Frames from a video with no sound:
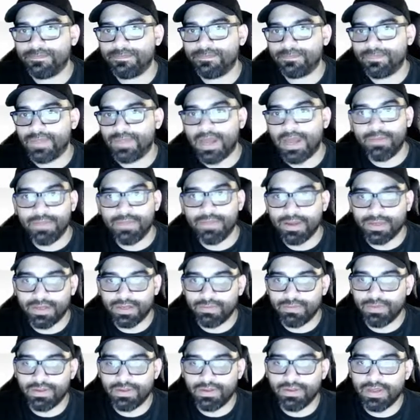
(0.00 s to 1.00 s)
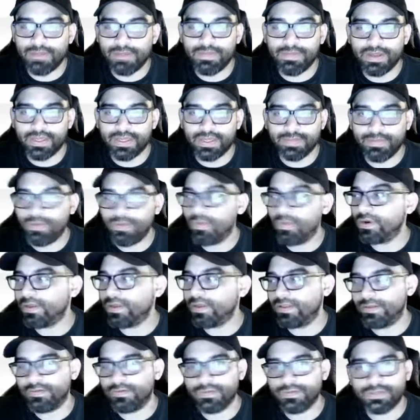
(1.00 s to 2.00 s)
I'm not gonna be one of
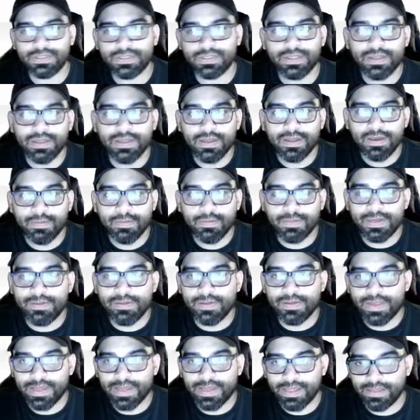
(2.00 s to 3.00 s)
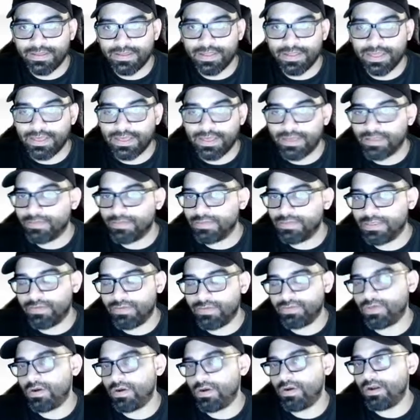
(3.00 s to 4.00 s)
those people that get themselves
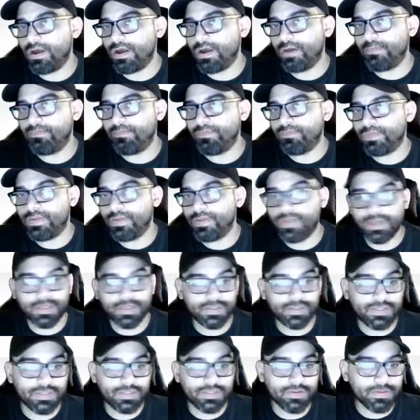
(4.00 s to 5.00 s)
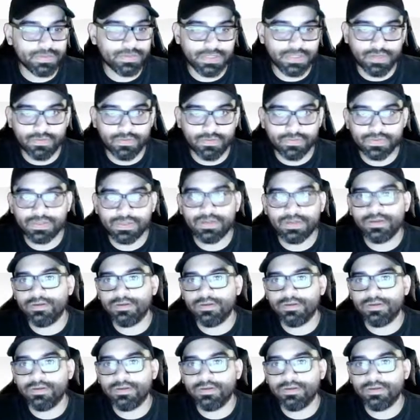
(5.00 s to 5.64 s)
caught up and they conceal themselves,